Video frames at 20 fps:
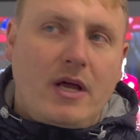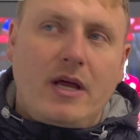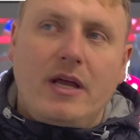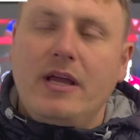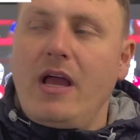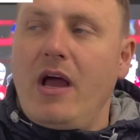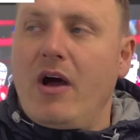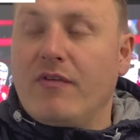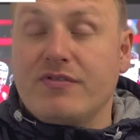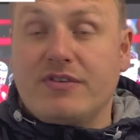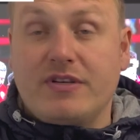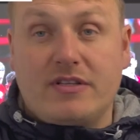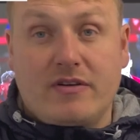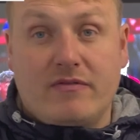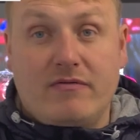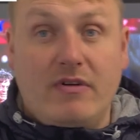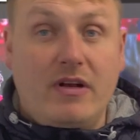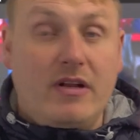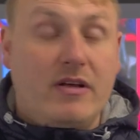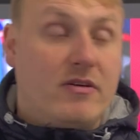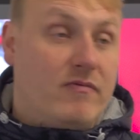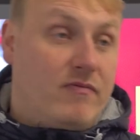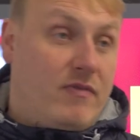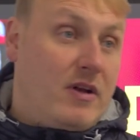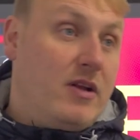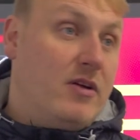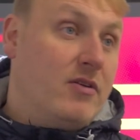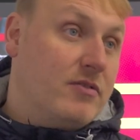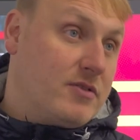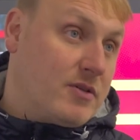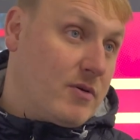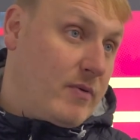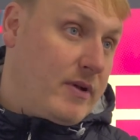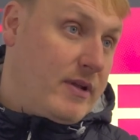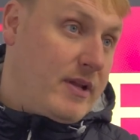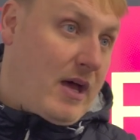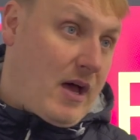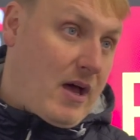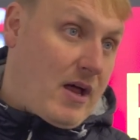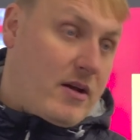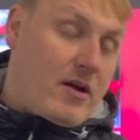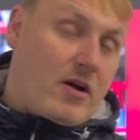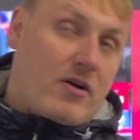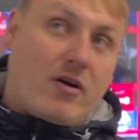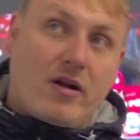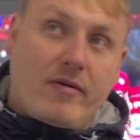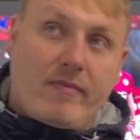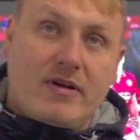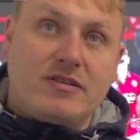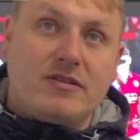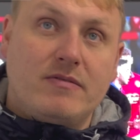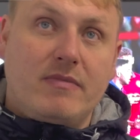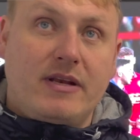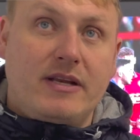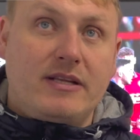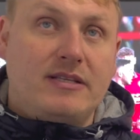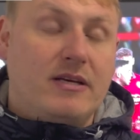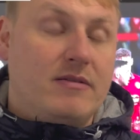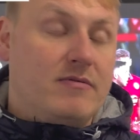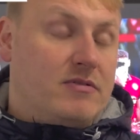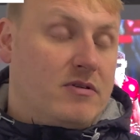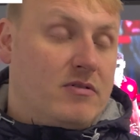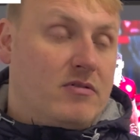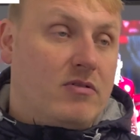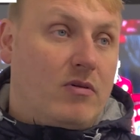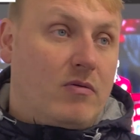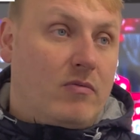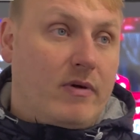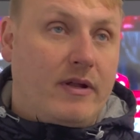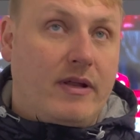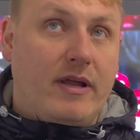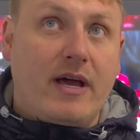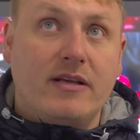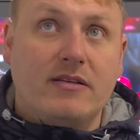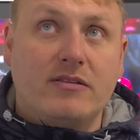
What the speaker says: Yeah, obviously, it's a really, really good to win there. I can't imagine many teams do go and win there.